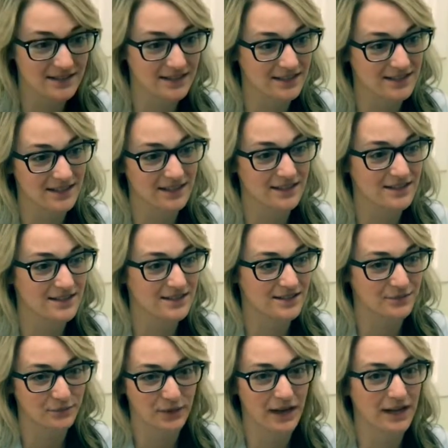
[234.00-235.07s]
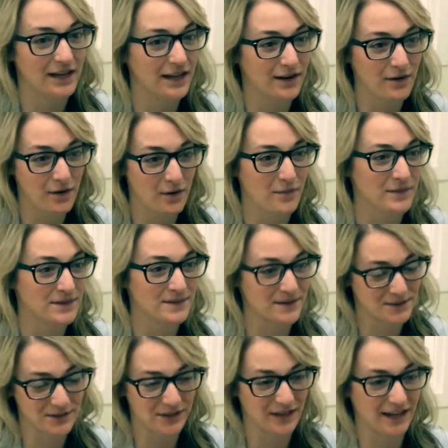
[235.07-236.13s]
It's like when I get home,
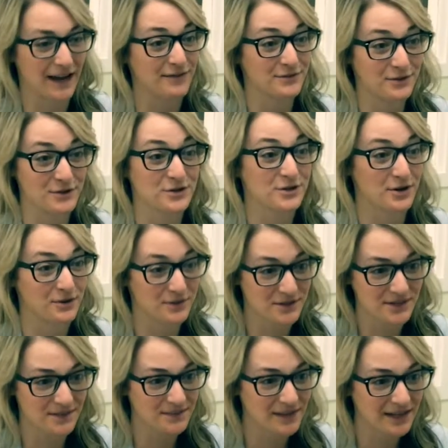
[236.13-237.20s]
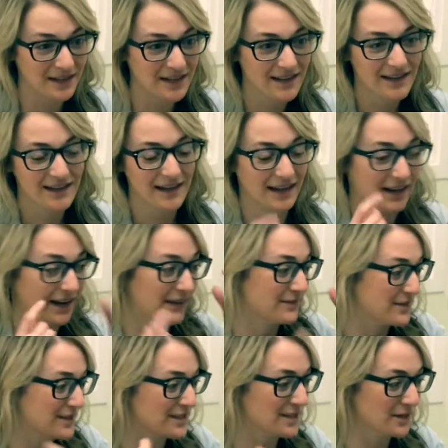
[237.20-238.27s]
especially like after a show or something, and I
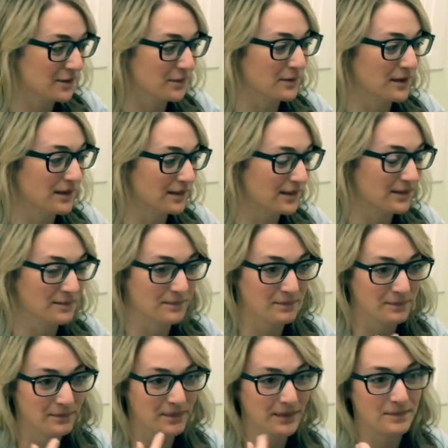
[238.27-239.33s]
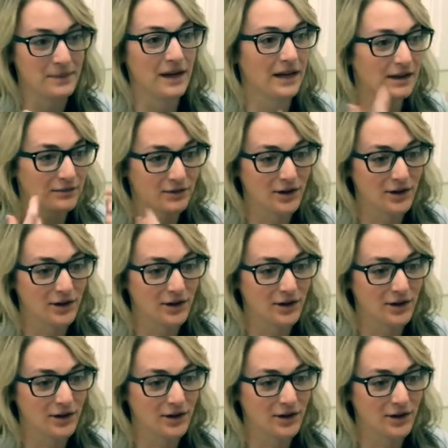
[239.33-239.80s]
have to deal with the pain of